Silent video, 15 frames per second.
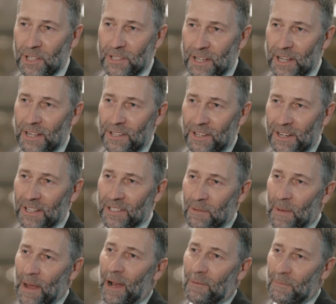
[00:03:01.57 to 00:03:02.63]
is that it's
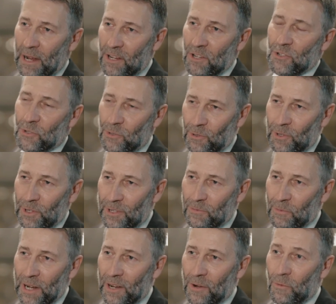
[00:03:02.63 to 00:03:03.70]
about making sure that
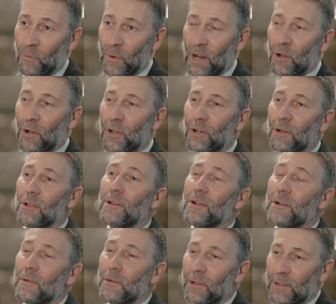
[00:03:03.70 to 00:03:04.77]
we look at
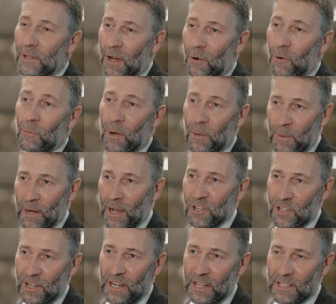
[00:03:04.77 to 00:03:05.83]
the whole
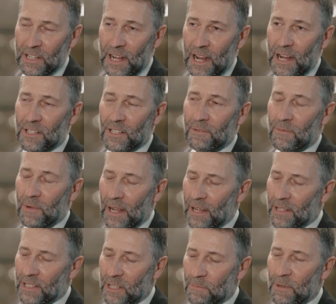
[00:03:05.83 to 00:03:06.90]
population and its needs, and
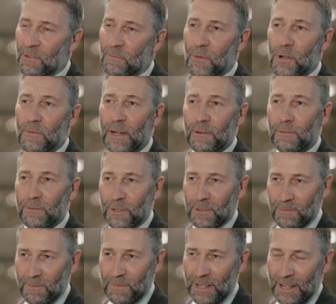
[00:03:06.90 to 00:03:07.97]
it's this bit of moving
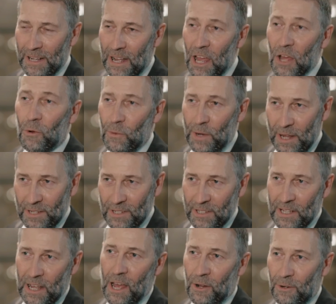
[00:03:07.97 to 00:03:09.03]
from illness
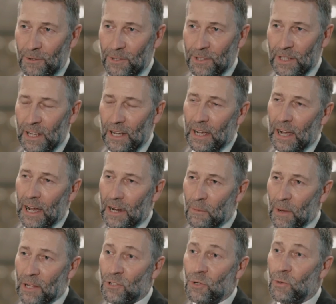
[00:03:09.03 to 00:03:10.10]
to health. And
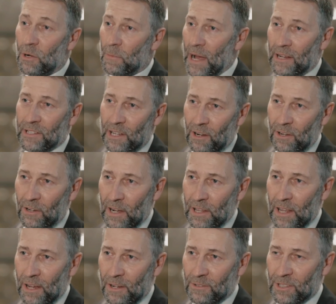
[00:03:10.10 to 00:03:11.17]
we talk about it a lot in
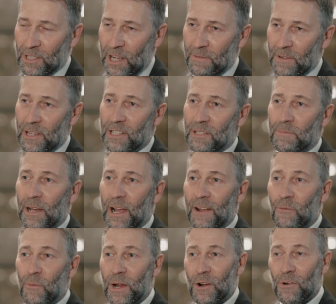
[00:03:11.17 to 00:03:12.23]
the health service, but if
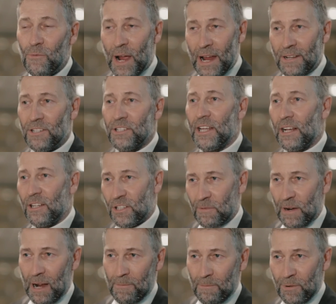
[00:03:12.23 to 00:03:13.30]
we arrange things
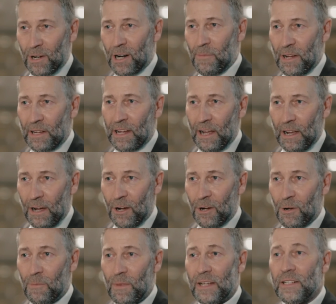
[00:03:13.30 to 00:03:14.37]
around primary care
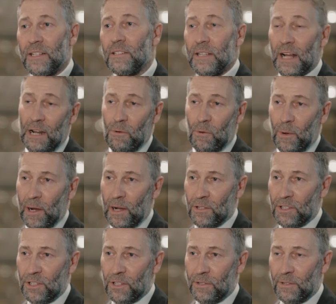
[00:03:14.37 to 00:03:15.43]
home, that's exactly what we're going
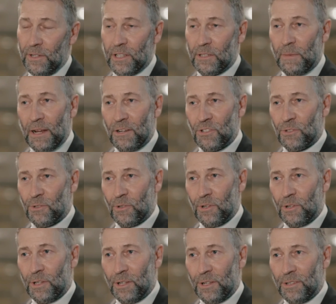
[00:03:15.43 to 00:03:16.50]
to do, is make sure
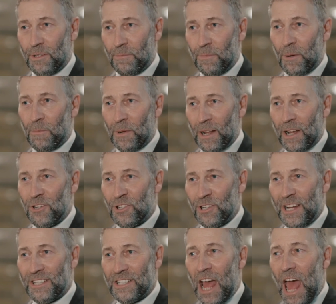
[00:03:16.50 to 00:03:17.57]
that the population
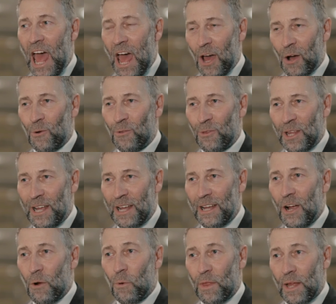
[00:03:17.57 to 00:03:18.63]
is healthy,
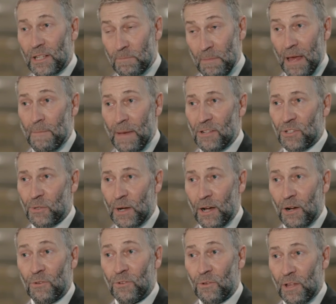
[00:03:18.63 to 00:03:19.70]
whether that's their mental
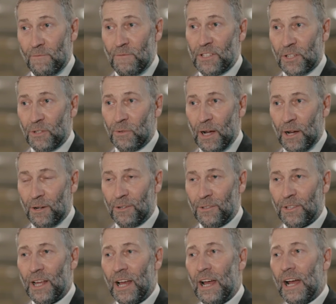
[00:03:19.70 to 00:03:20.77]
health or their physical health,
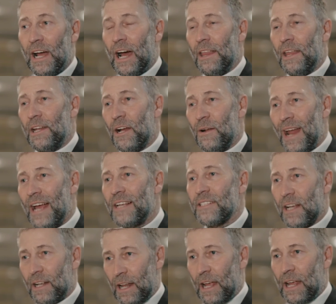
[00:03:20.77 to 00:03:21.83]
and they don't
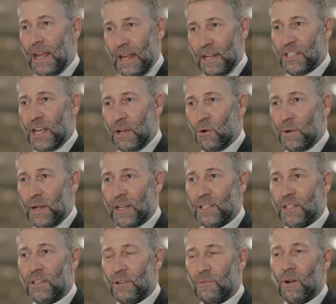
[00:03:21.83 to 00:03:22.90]
escalate into illness
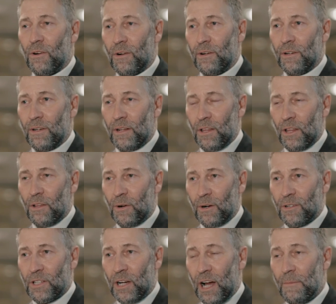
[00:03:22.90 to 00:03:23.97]
at the wrong
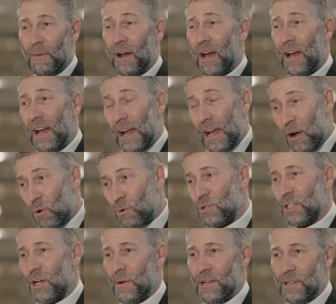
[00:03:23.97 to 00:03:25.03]
time.
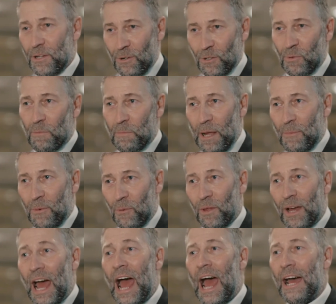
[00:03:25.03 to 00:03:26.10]
Also, it deals with people
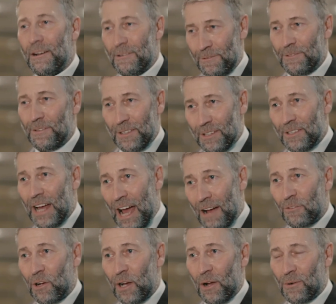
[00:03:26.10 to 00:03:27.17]
that
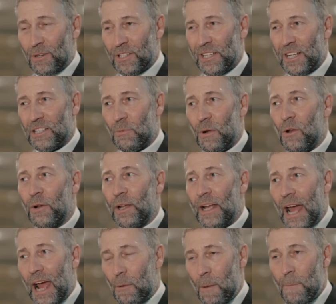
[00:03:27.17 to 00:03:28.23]
have got illnesses, and we're looking at
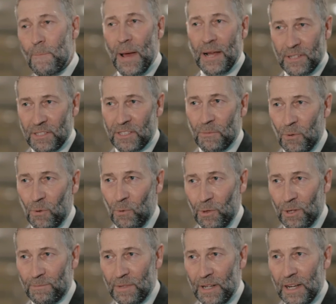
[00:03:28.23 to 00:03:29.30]
how we better support
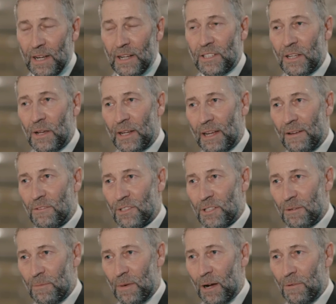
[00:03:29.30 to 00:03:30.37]
them. So it gives
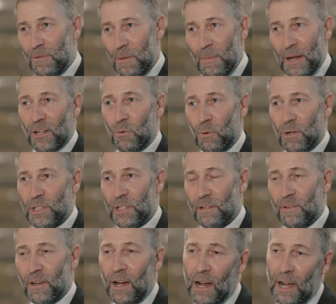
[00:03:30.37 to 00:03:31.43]
them hopefully better quality of
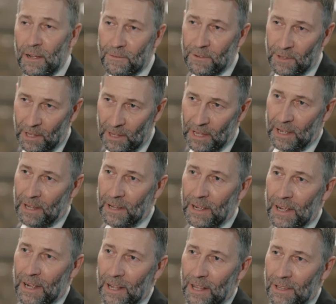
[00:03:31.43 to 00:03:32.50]
life, and that
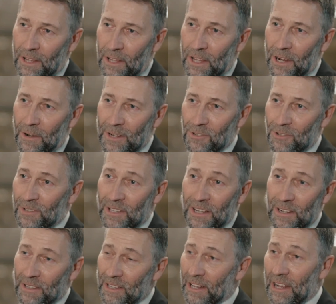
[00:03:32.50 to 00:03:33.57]

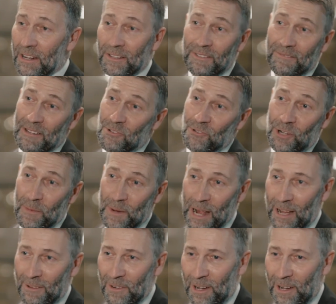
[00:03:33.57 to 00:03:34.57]
they're getting enjoyment out of